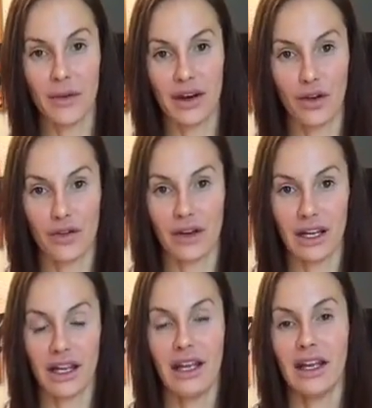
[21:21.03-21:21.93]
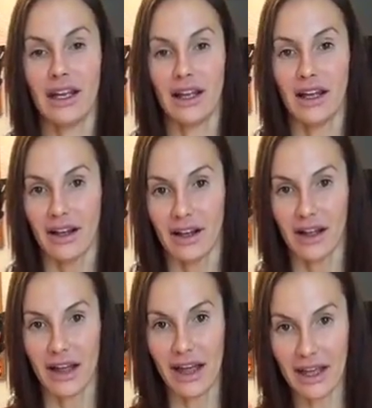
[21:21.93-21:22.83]
hurry.
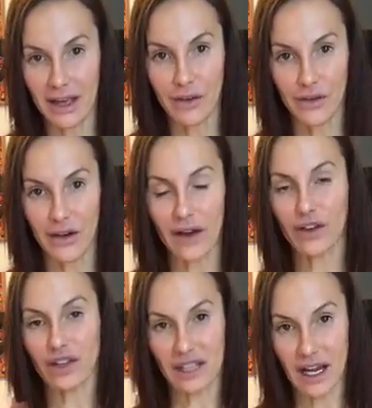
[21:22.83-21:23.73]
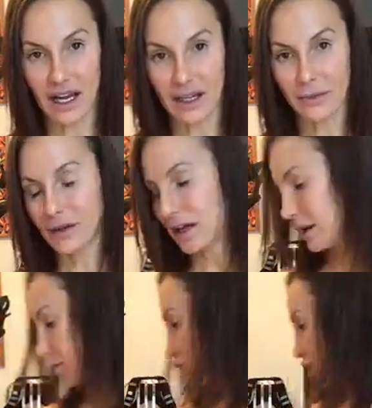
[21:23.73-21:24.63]
If I've got time and I'm
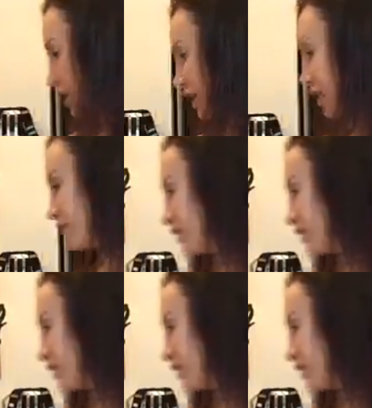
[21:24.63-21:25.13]
cooking